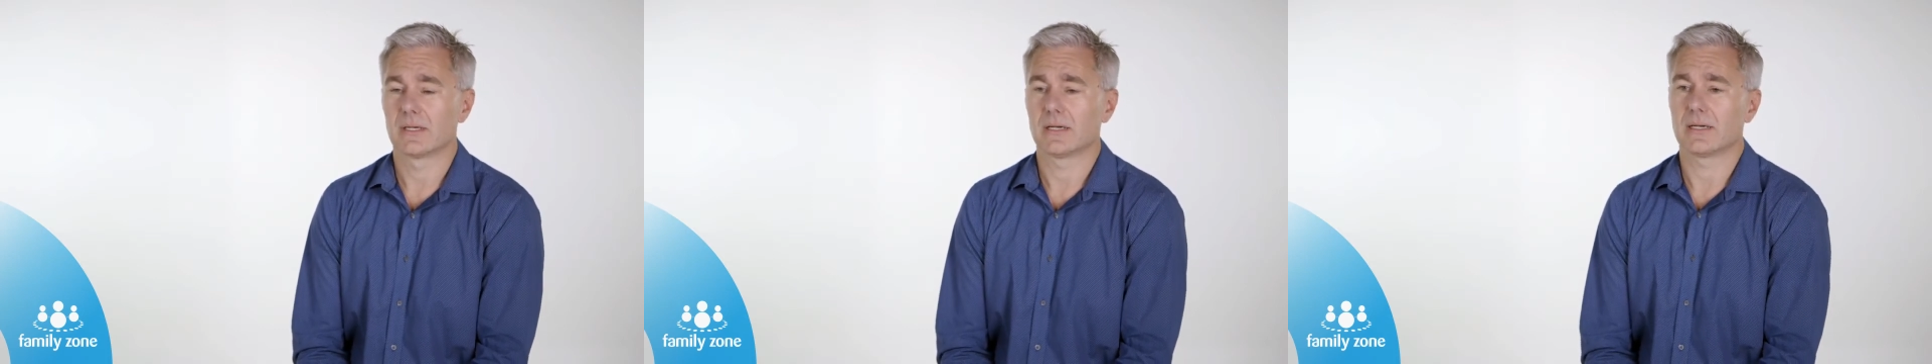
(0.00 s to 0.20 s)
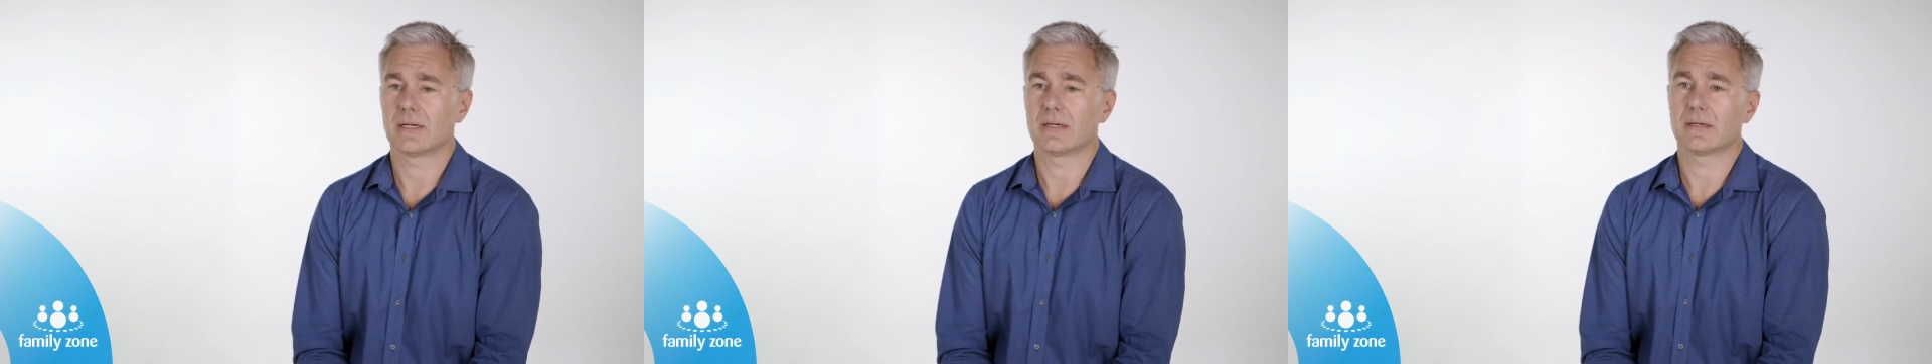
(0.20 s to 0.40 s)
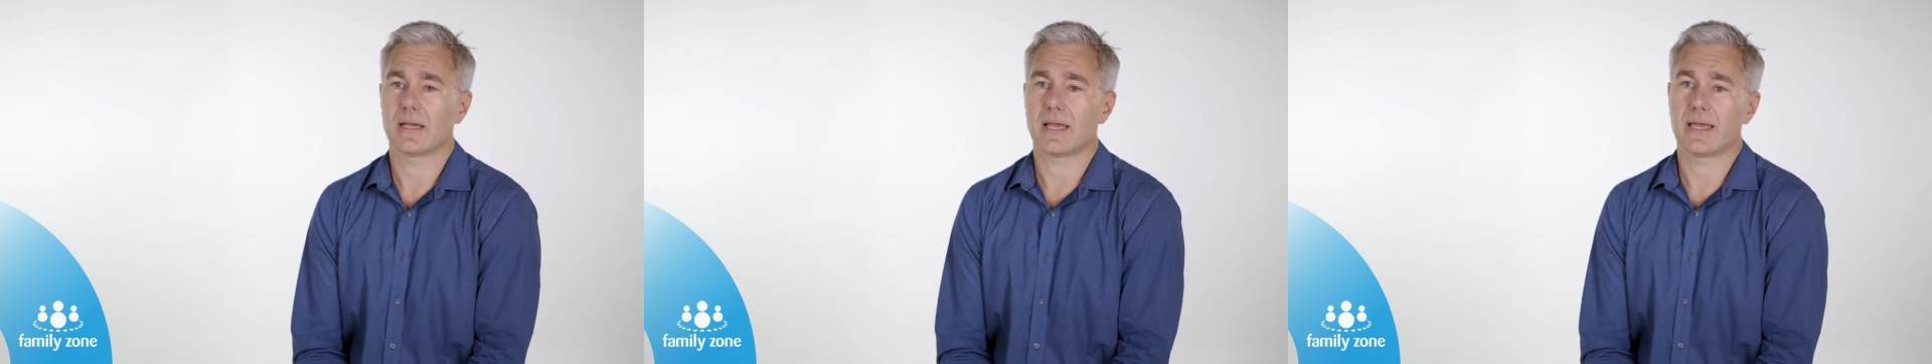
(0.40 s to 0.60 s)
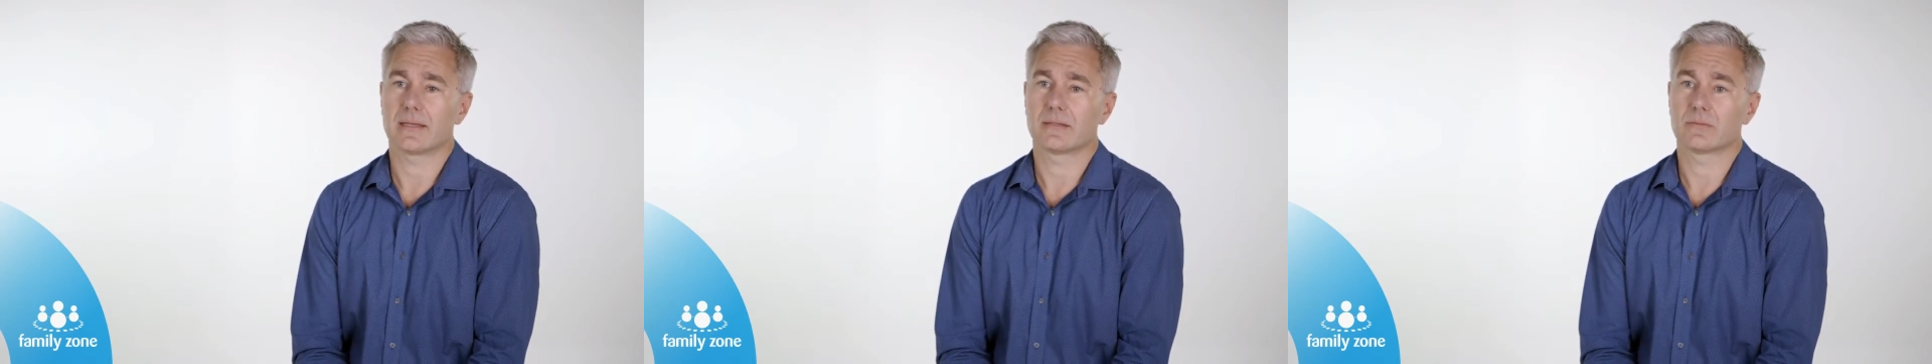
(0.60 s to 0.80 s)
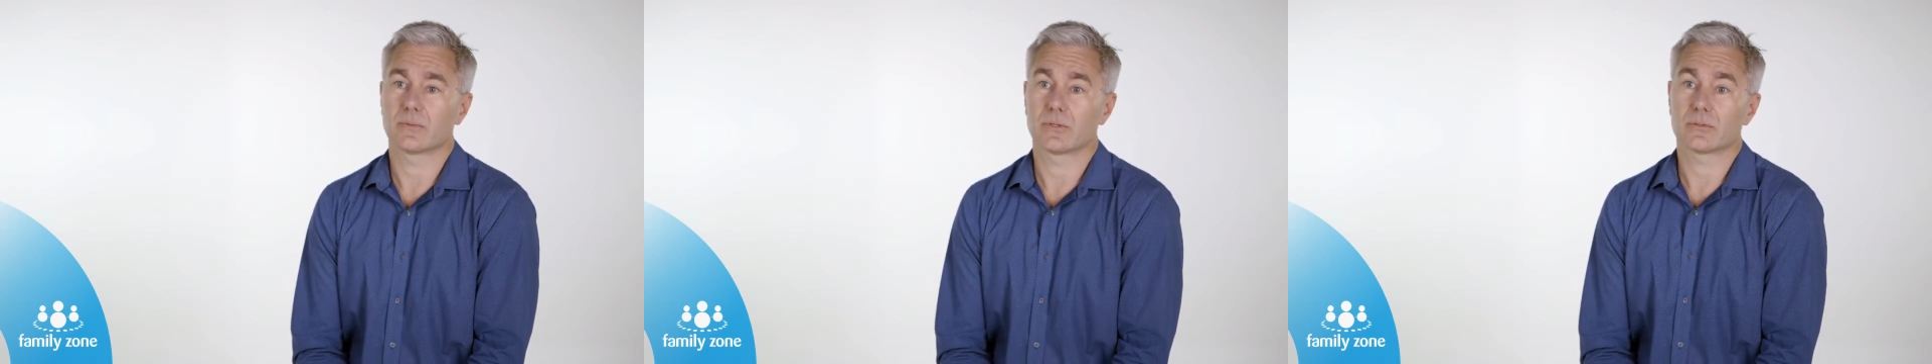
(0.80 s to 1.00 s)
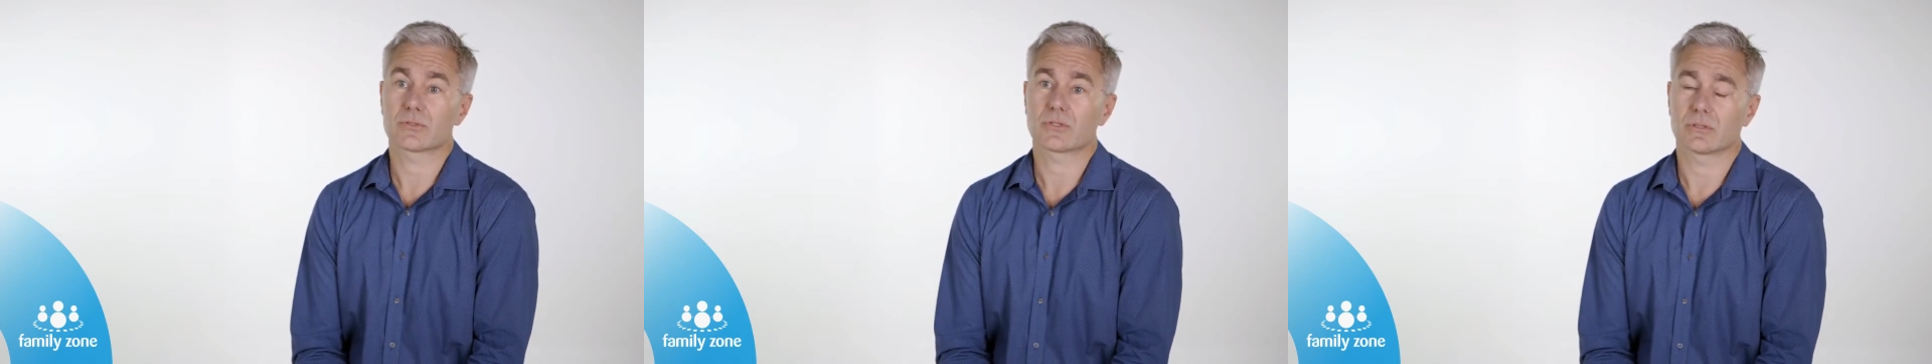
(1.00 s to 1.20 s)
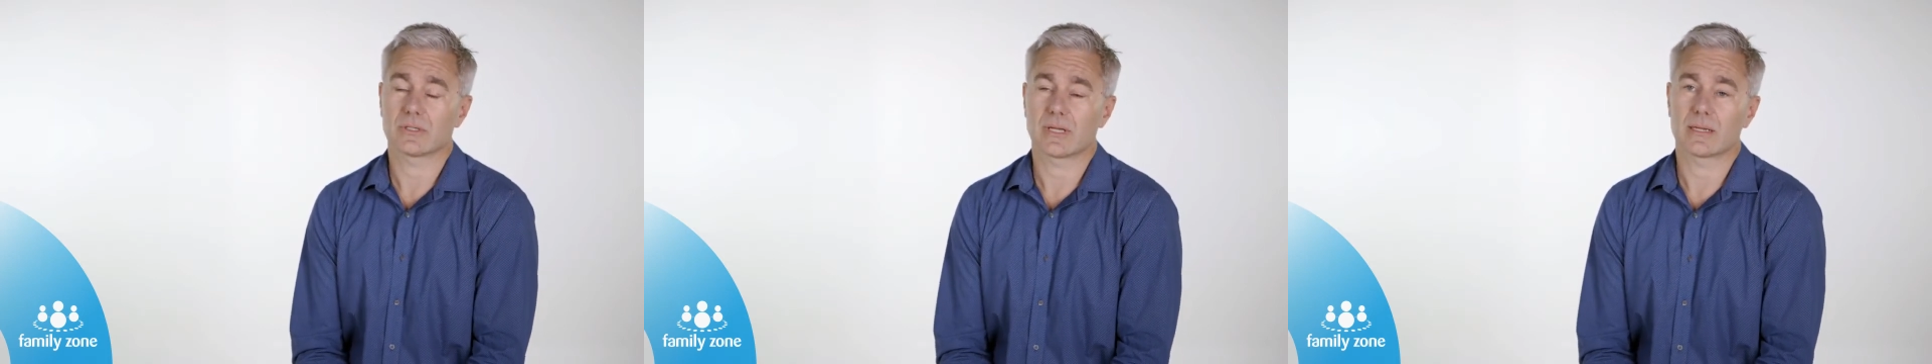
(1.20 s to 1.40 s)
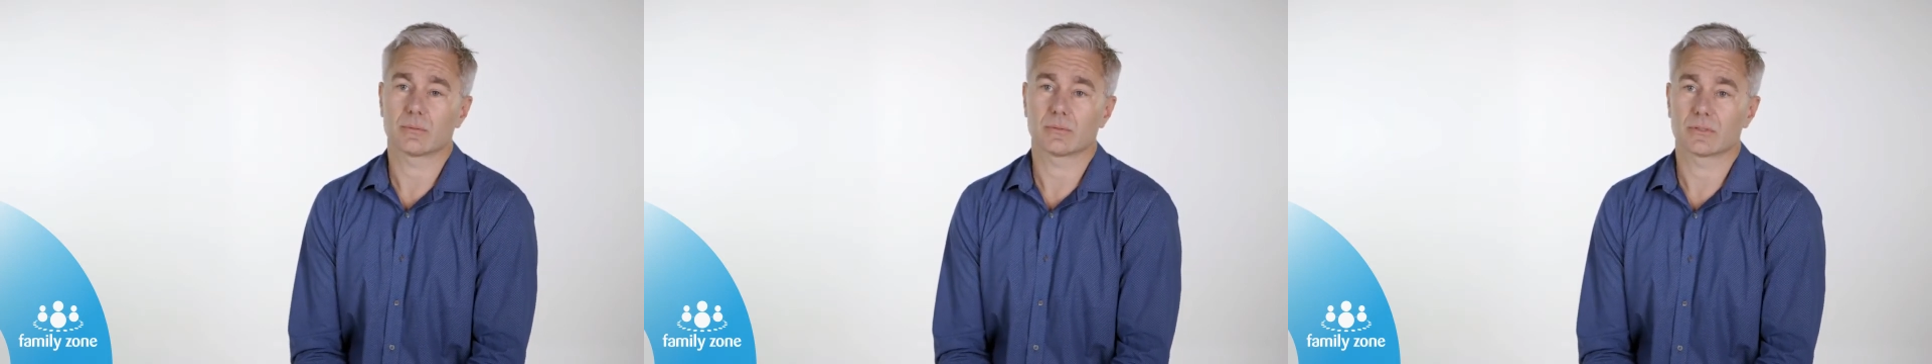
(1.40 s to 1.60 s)
And we also
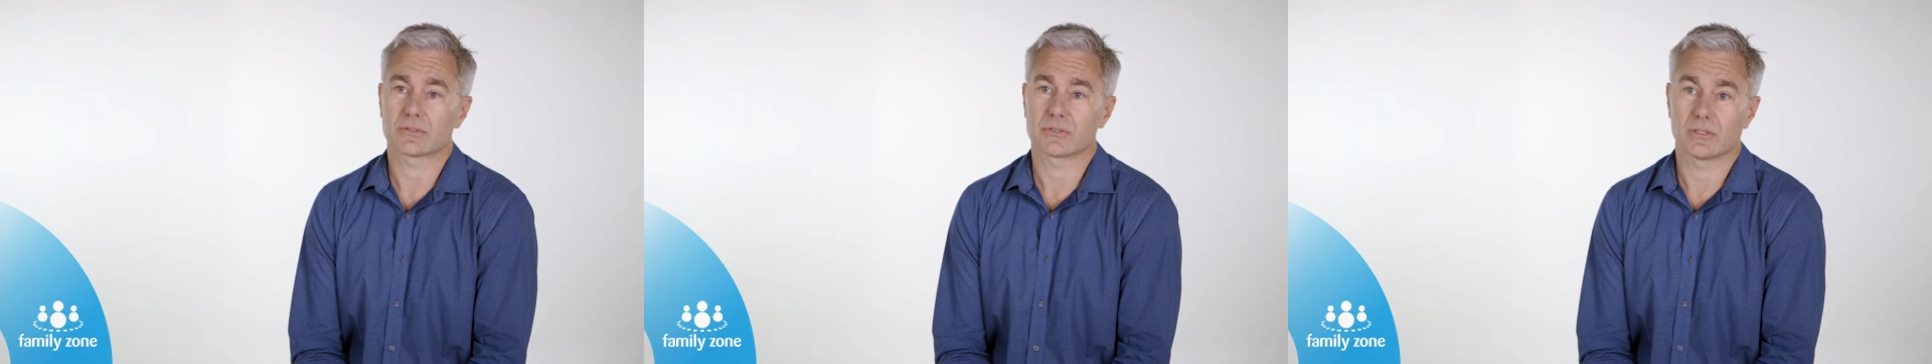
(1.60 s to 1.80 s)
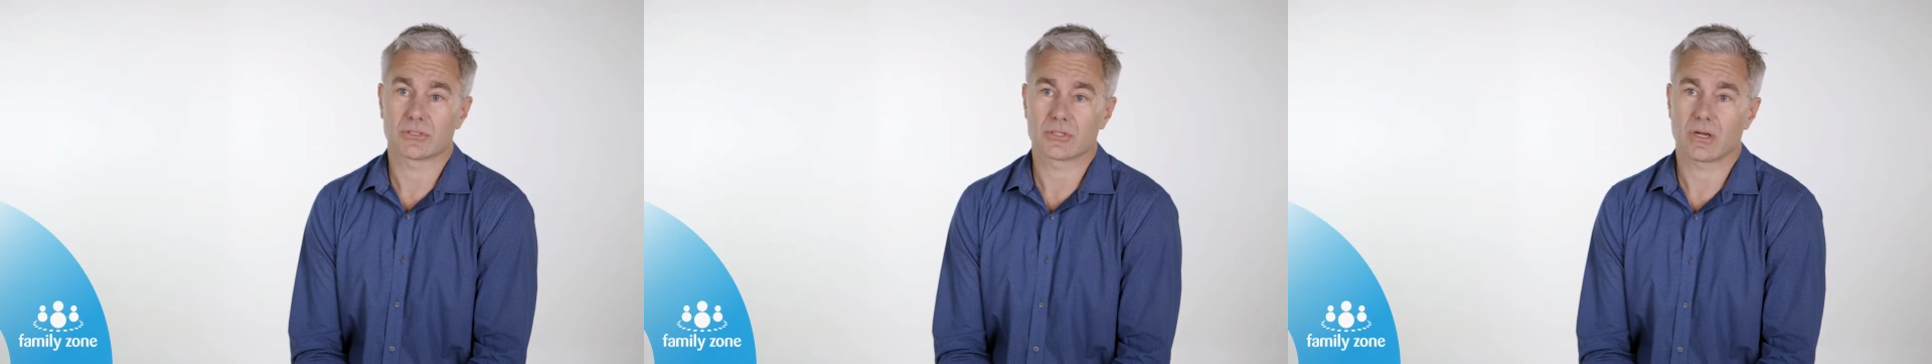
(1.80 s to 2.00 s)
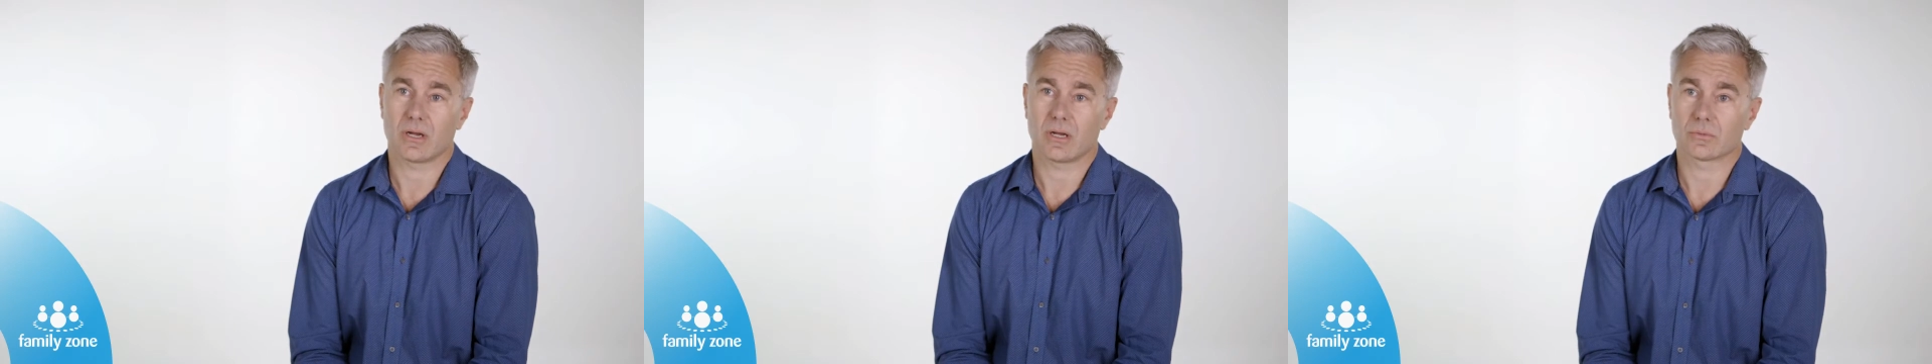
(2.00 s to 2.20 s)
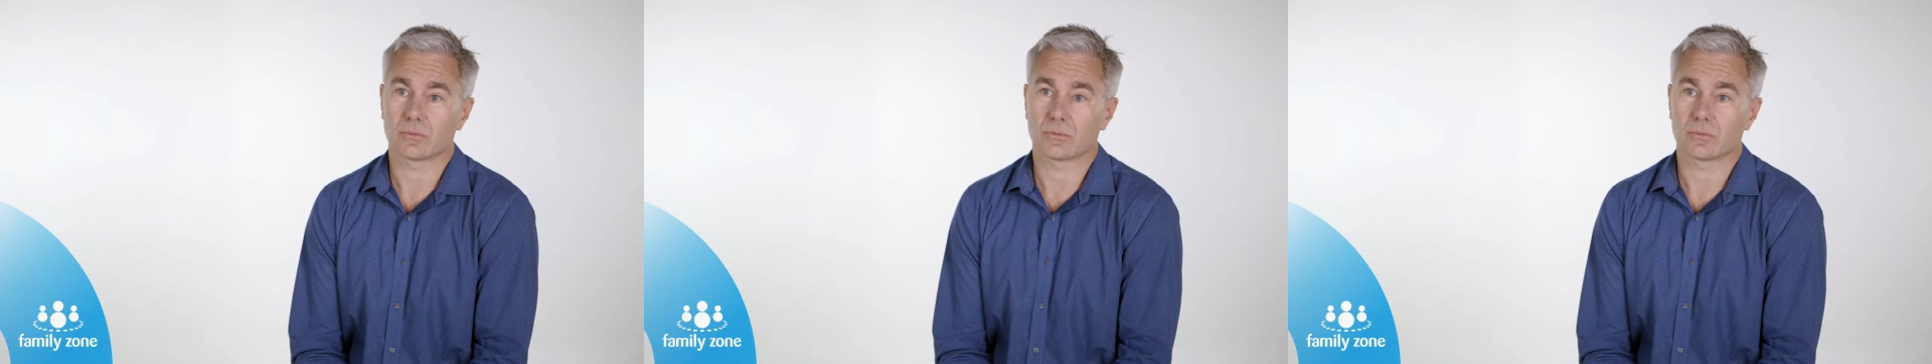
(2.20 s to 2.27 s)
enable the child